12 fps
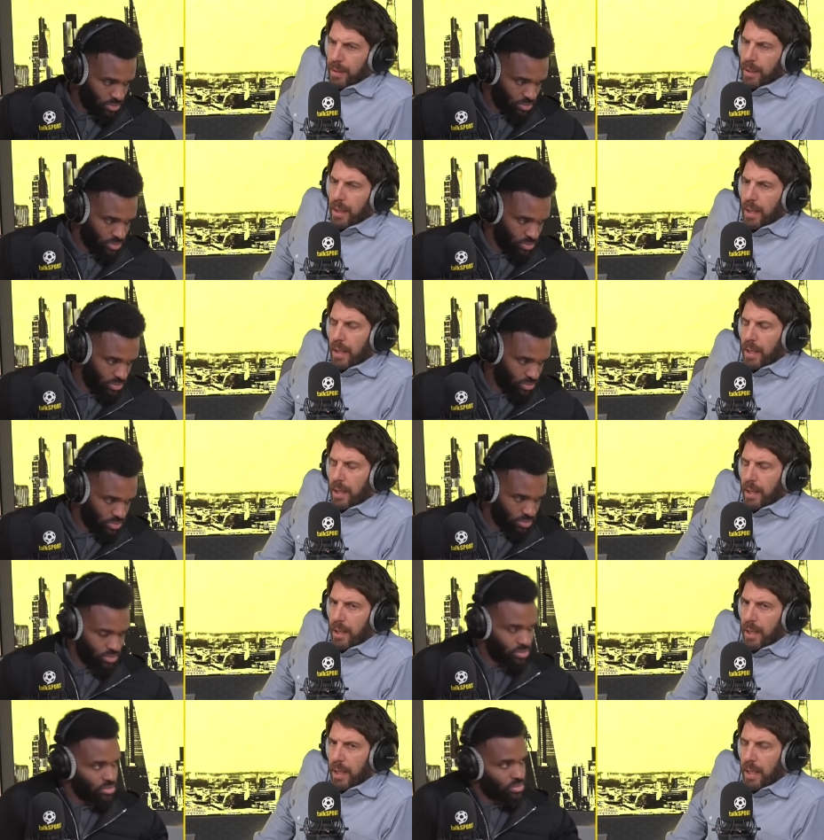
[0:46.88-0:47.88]
Speaker 1: Uh,
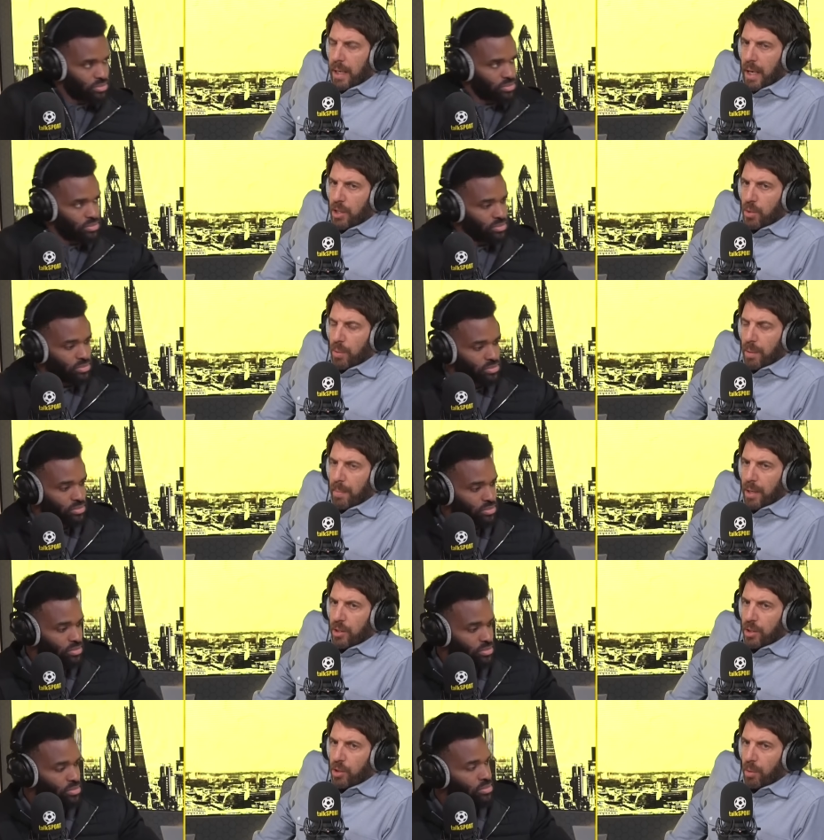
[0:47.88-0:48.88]
he, as you would
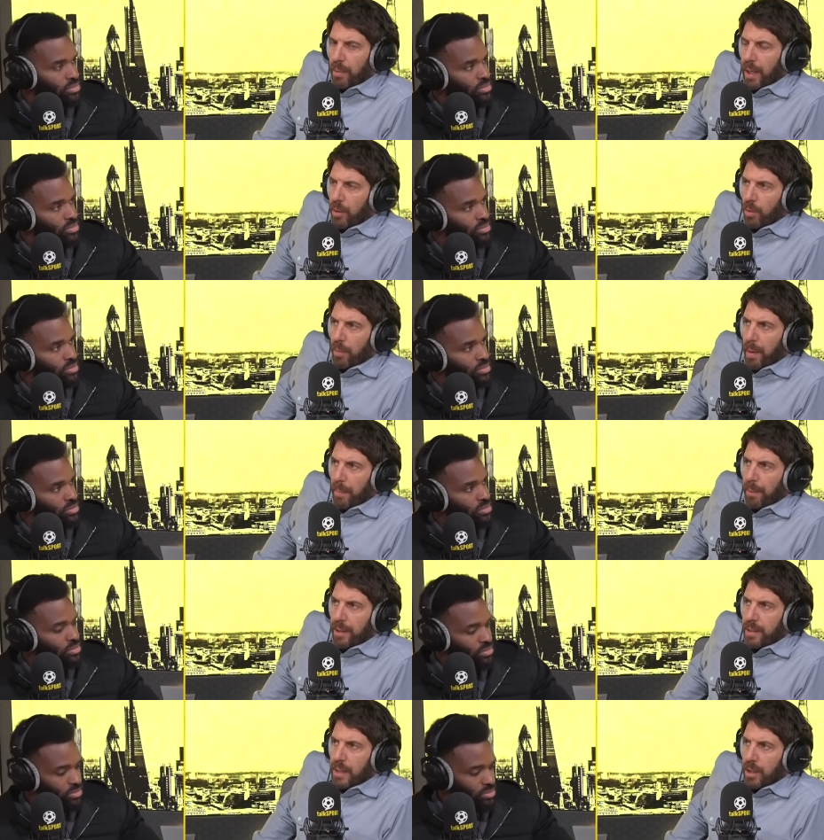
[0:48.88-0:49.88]
imagine, is dominating all the back
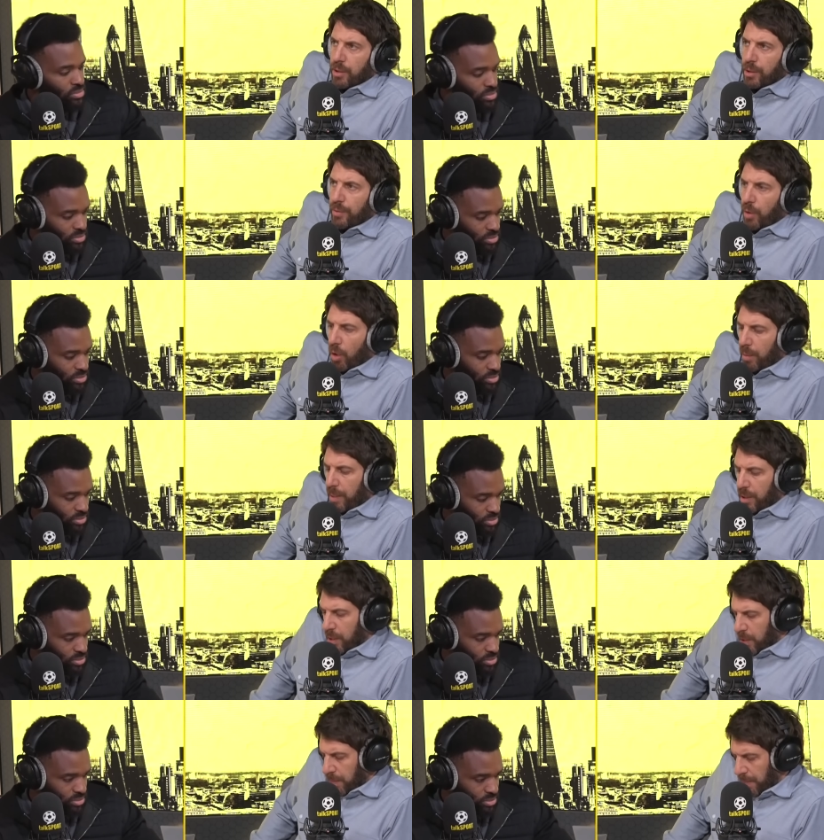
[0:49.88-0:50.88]
pages. Lots mm. of hmm. column
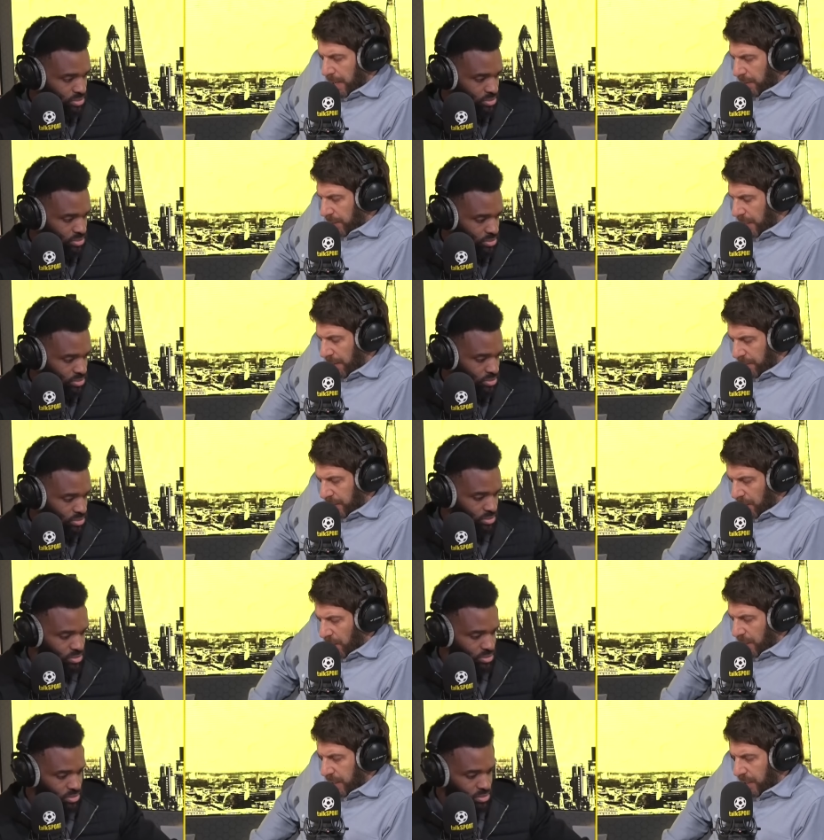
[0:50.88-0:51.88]
inches about Erik Ten
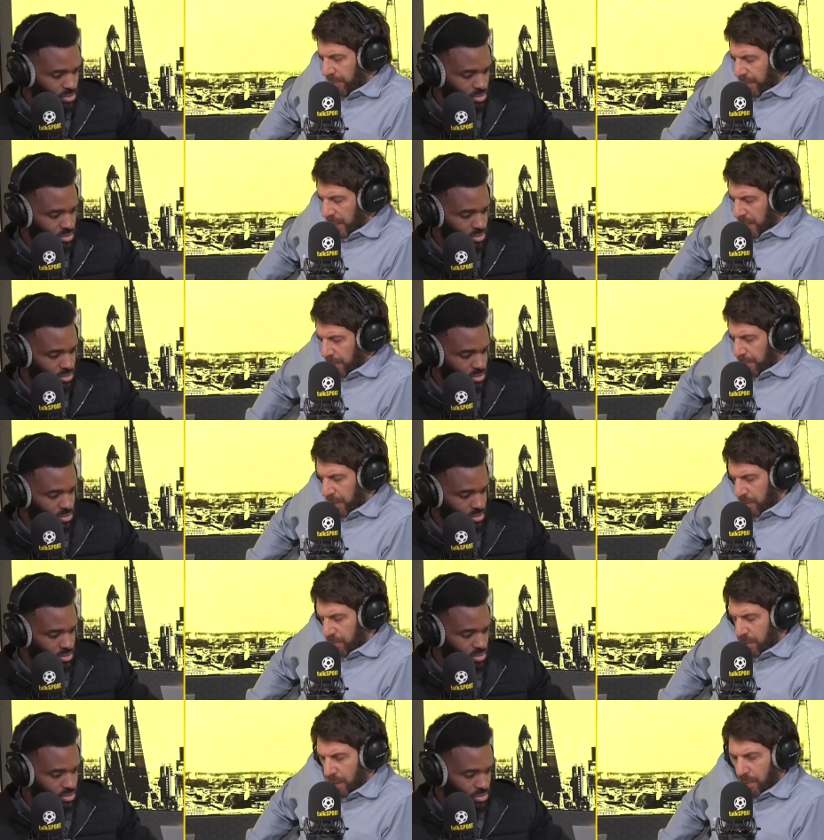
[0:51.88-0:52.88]
Hag. Is he feeling the
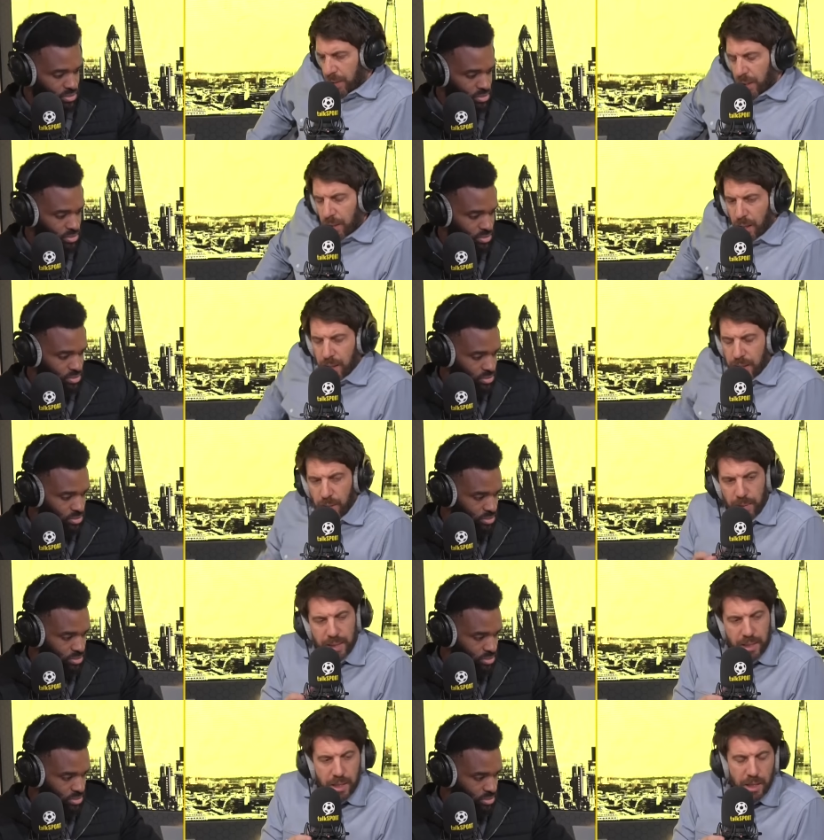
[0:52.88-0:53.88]
pressure and so on? I, I, listen, we
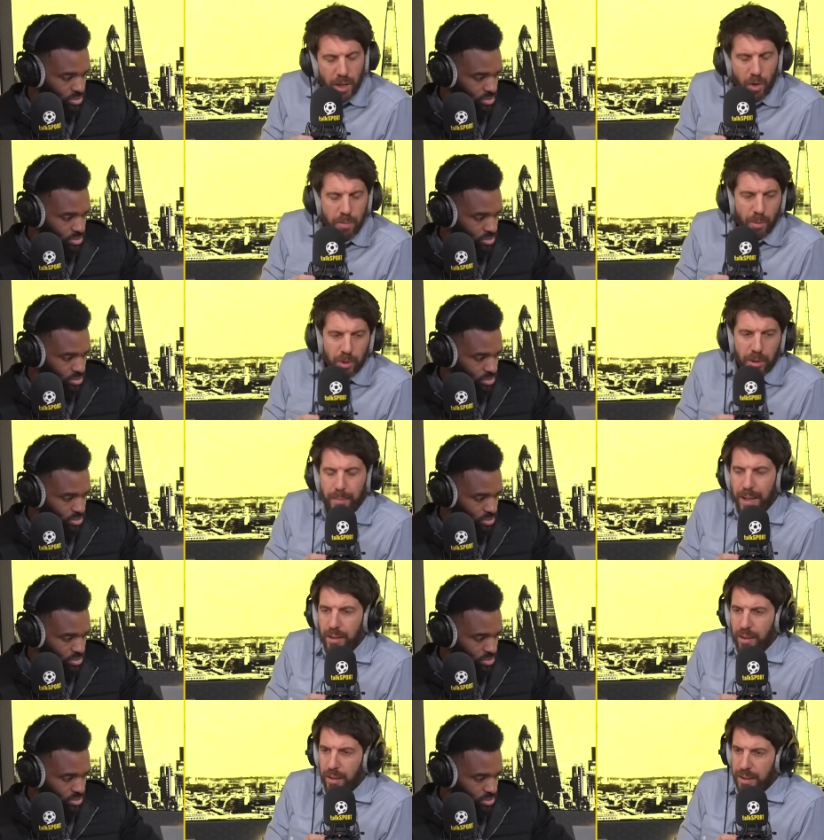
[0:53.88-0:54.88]
did so much on
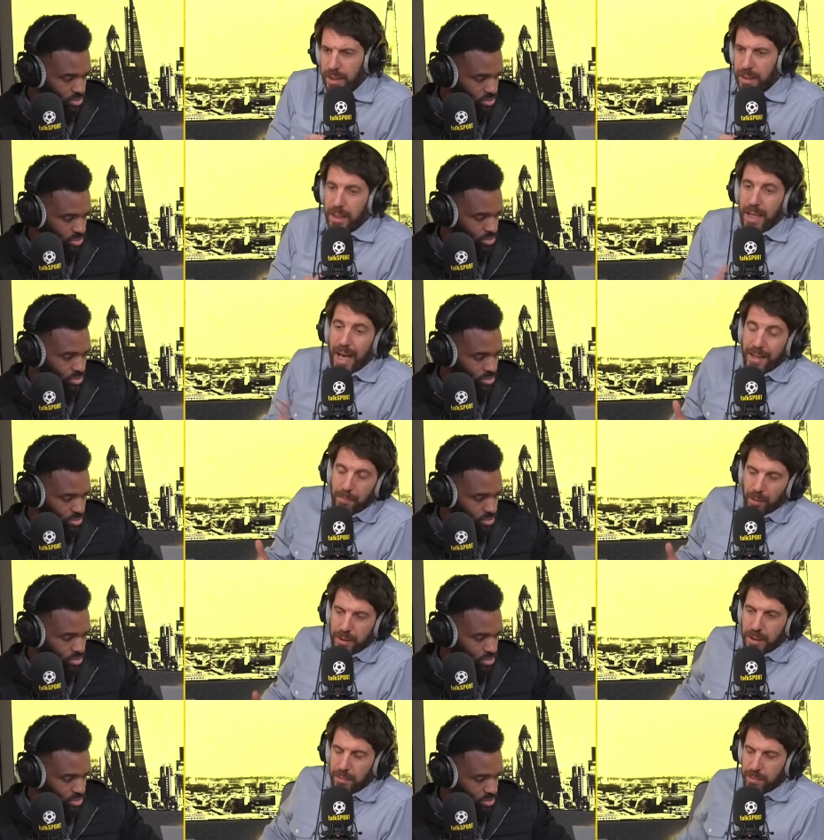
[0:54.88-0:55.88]
Man United yesterday, and they're
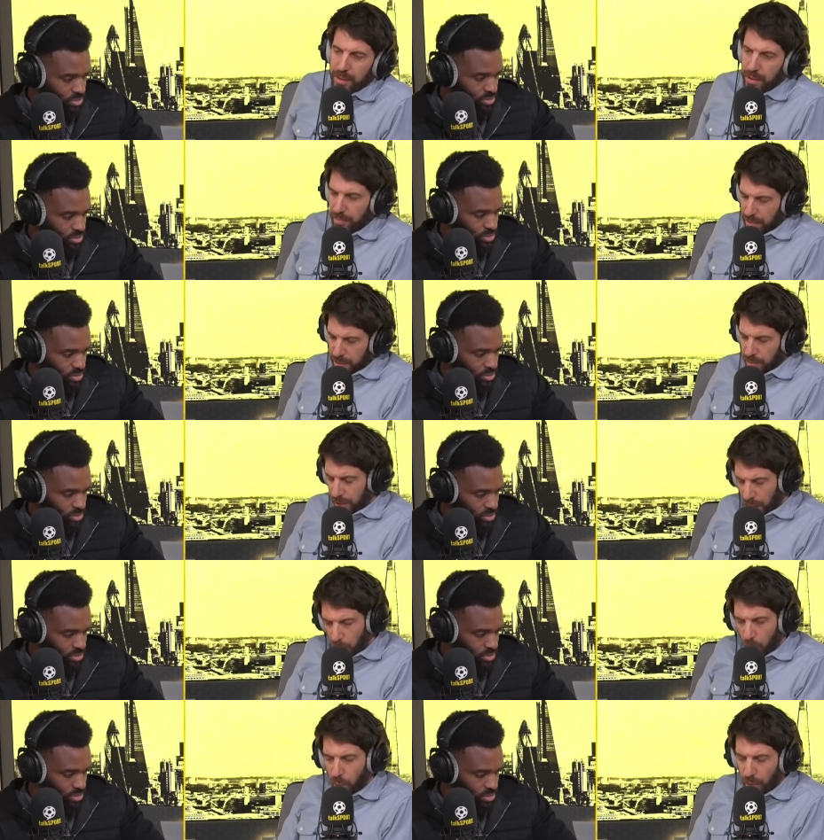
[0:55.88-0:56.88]
my team, so I don't really want to
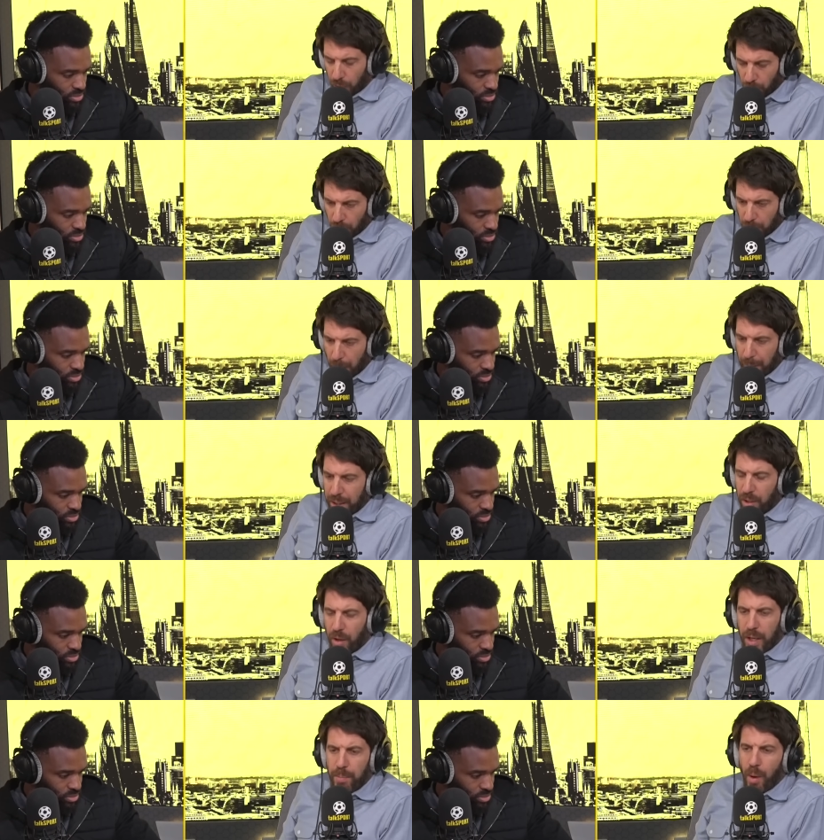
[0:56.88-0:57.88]
go on and on about Man
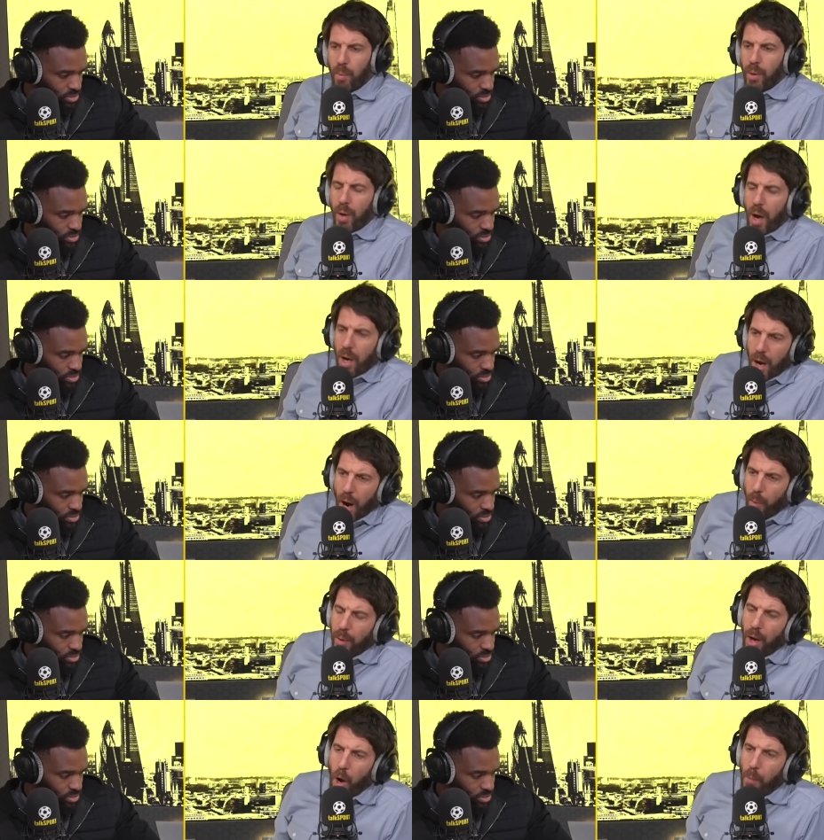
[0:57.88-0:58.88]
United. But I want to, I
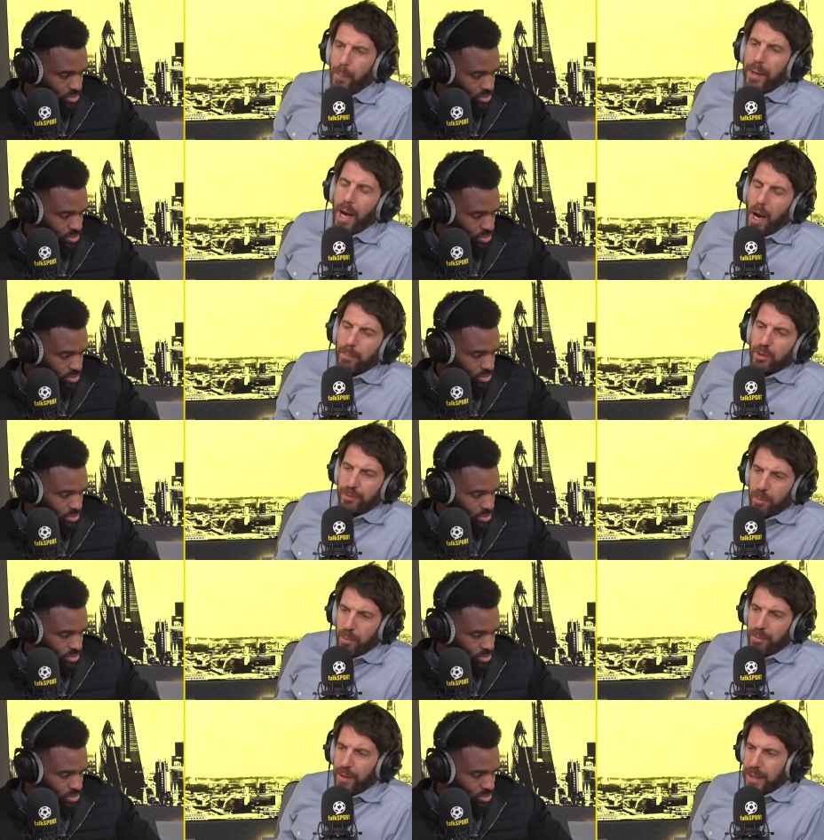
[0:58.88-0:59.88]
want to open it up to
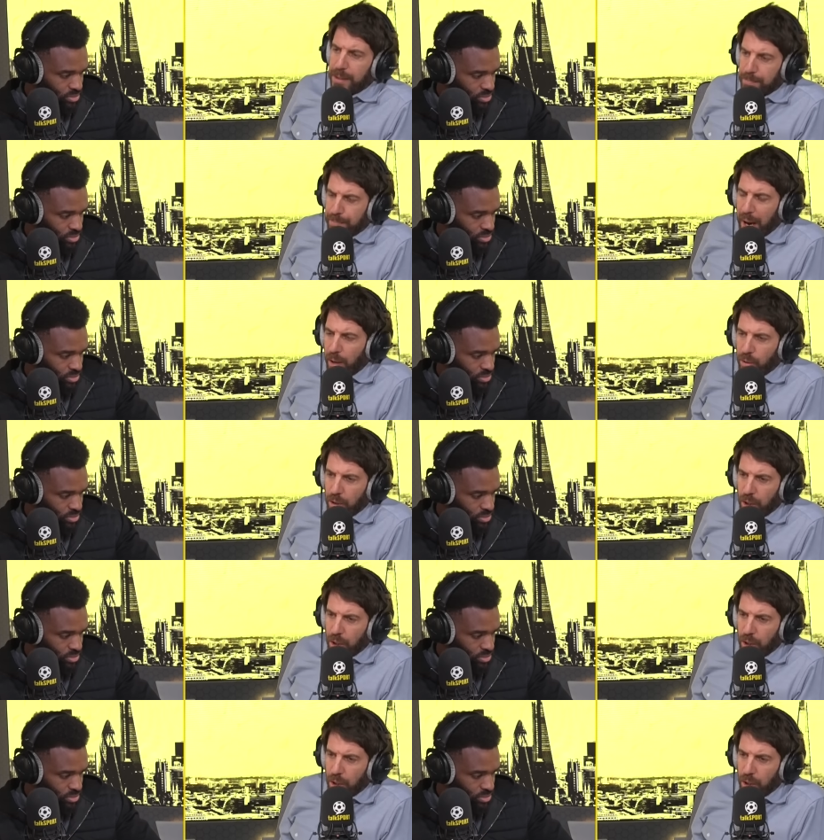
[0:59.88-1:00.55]
football fans about